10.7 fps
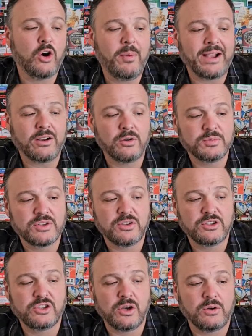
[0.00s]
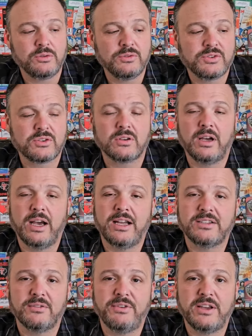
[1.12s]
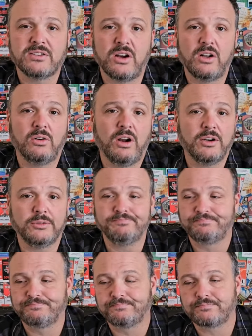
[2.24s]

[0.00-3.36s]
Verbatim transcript: go back home to the Jones to face Colorado.